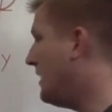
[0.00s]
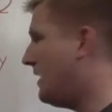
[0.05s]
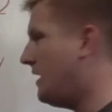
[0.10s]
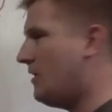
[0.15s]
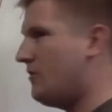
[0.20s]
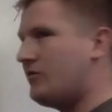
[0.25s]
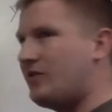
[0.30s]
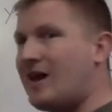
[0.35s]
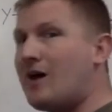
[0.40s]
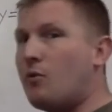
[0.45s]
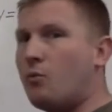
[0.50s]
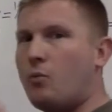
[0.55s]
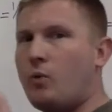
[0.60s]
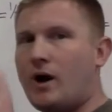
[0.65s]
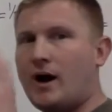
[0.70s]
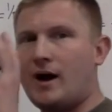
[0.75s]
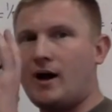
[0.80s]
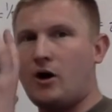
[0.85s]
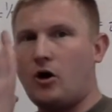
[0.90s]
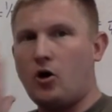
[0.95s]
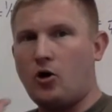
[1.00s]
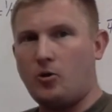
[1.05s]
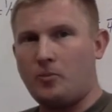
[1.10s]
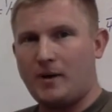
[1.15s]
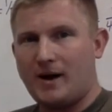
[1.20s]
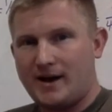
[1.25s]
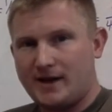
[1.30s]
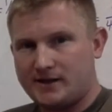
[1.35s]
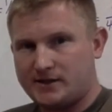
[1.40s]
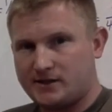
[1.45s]
is get y all
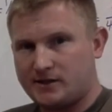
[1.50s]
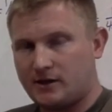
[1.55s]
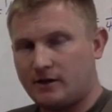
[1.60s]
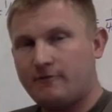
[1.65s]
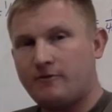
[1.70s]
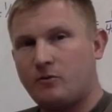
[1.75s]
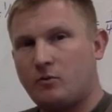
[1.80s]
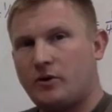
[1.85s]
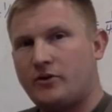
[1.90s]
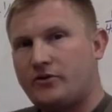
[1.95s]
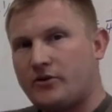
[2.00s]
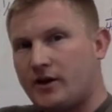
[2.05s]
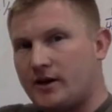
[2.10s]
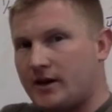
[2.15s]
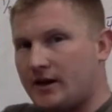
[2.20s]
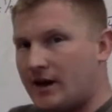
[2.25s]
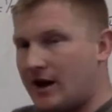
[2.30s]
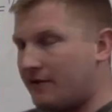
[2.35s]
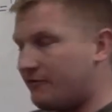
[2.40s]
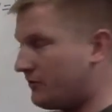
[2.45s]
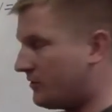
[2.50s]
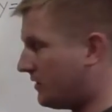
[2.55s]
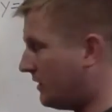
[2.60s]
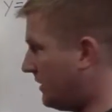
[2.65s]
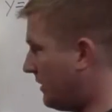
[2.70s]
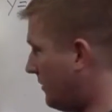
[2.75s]
by itself on one side and everything